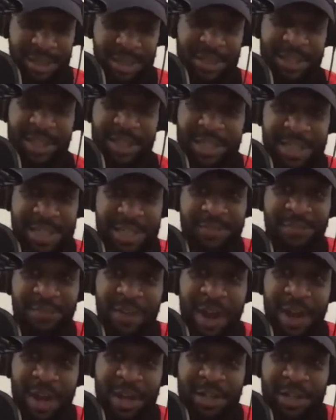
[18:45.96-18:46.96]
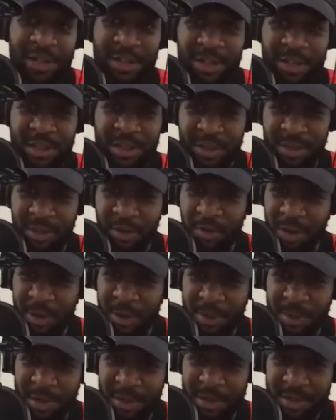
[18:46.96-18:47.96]
They just fired
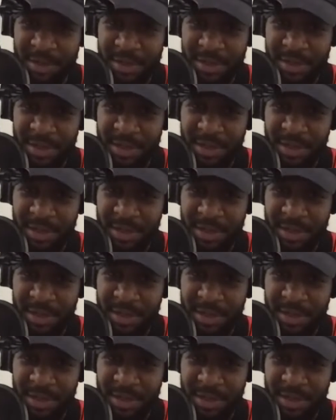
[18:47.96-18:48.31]
Lloyd Pierce,